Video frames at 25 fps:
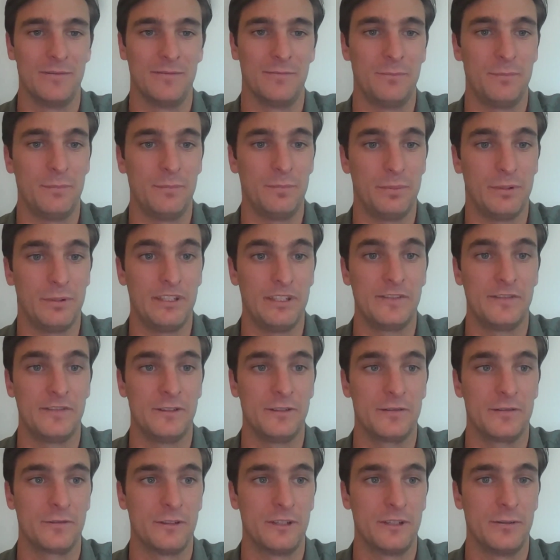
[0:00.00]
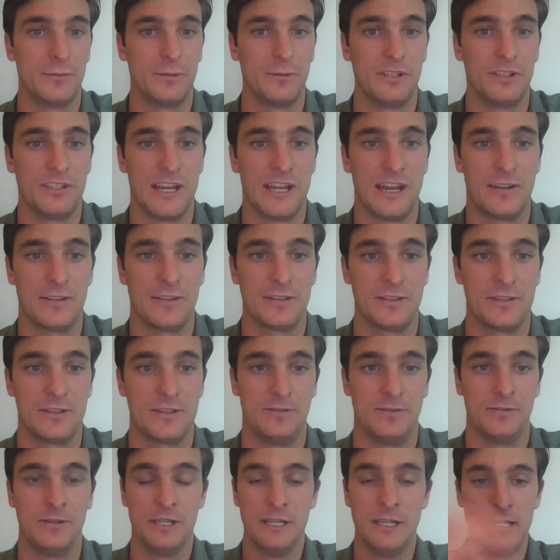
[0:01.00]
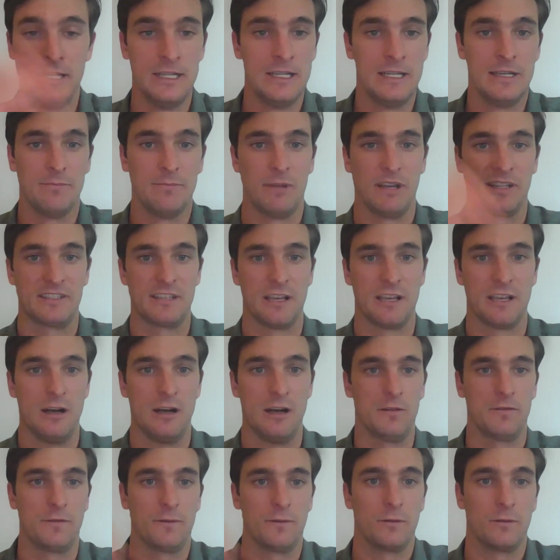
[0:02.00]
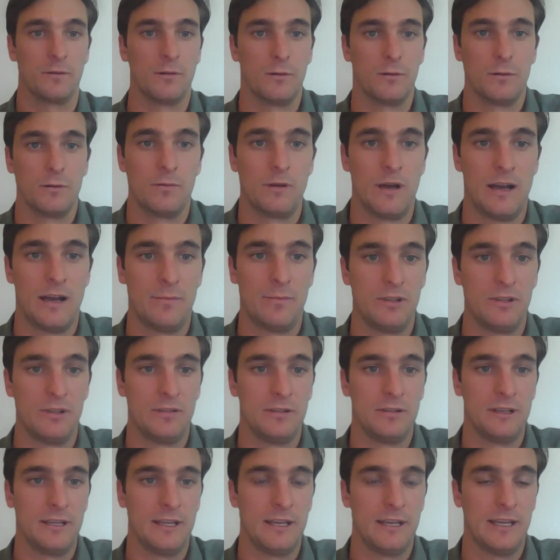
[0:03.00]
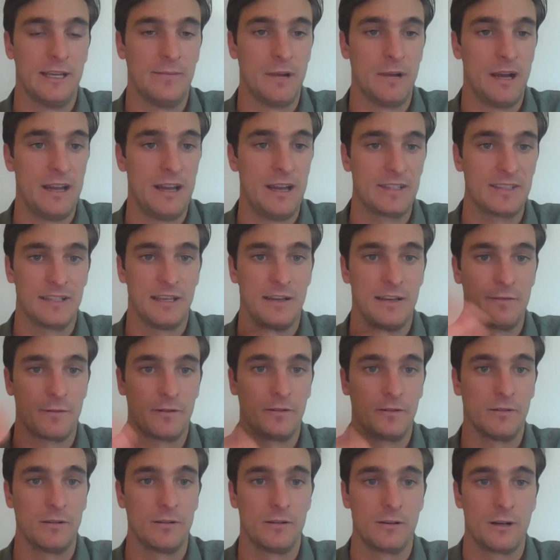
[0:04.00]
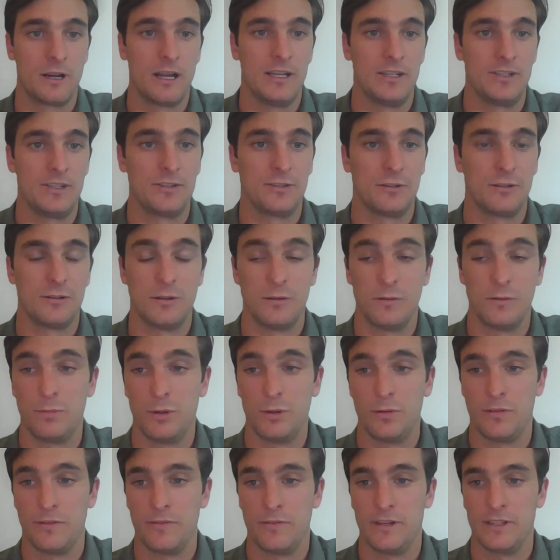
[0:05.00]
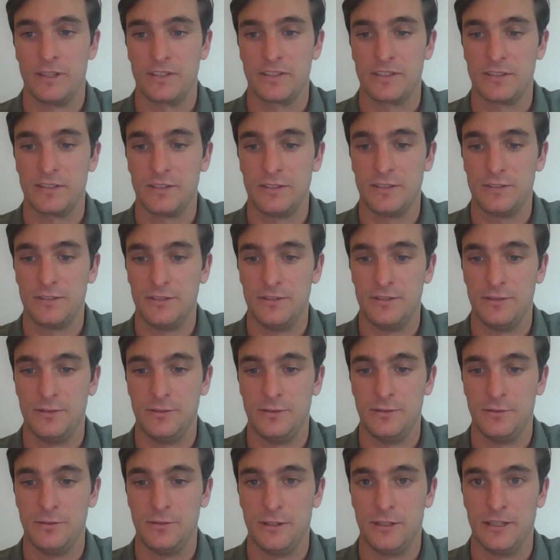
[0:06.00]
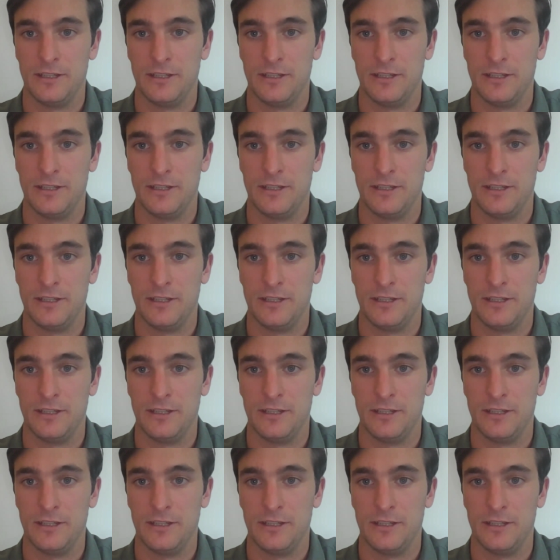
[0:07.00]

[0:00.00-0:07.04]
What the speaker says: And please feel free to reach out to myself or Robin, ISF or Heisher, or both of us, to